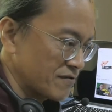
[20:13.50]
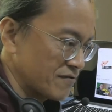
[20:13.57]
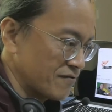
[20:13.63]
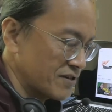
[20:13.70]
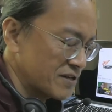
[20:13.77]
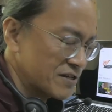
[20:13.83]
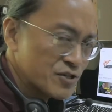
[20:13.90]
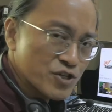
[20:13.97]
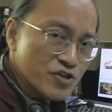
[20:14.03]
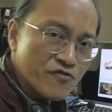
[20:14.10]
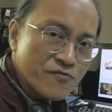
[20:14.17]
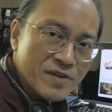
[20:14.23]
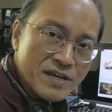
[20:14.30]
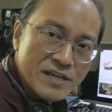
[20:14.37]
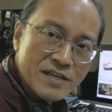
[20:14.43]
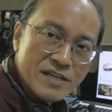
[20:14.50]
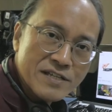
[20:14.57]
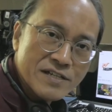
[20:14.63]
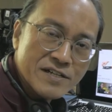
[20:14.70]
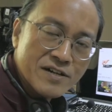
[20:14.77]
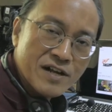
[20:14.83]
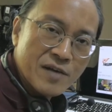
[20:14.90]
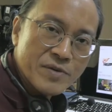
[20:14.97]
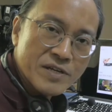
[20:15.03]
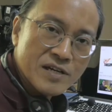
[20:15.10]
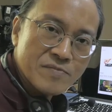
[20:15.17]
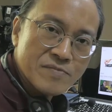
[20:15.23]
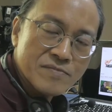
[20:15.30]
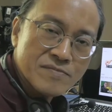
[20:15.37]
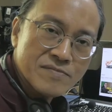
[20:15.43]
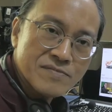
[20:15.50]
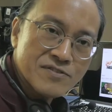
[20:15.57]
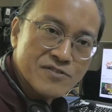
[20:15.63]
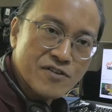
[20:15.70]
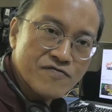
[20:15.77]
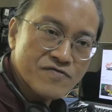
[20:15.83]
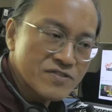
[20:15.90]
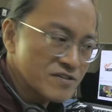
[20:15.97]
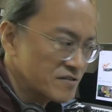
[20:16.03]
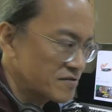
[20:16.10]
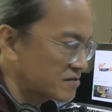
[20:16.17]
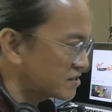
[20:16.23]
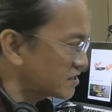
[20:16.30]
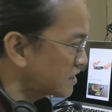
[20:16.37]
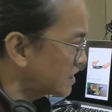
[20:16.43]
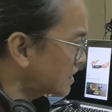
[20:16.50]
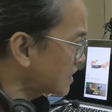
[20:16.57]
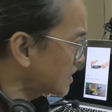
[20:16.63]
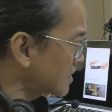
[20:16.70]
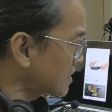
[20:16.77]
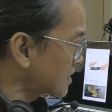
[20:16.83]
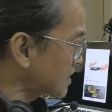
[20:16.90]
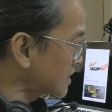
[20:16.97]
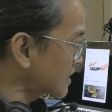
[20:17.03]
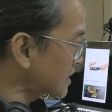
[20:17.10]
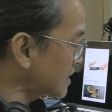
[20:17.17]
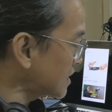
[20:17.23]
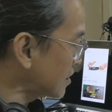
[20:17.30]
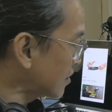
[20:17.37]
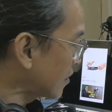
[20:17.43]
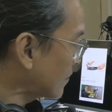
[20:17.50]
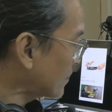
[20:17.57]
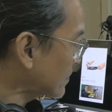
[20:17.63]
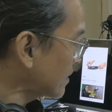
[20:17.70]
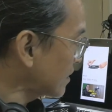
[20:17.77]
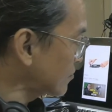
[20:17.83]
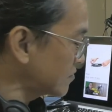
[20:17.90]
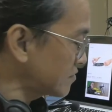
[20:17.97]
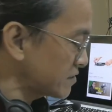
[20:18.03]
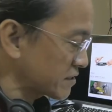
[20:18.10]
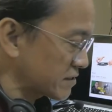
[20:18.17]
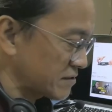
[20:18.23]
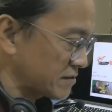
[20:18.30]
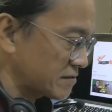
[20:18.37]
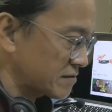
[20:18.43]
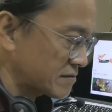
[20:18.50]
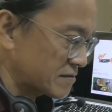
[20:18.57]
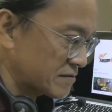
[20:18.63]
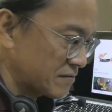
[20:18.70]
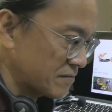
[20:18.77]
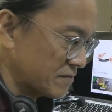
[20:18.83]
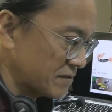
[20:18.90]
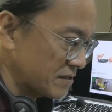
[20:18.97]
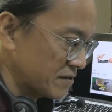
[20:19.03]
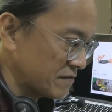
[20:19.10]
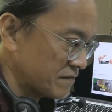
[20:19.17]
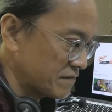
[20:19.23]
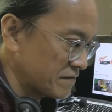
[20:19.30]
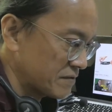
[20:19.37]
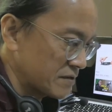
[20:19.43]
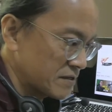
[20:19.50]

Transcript: When I shift my head, I become softer. Okay, I don't like this way of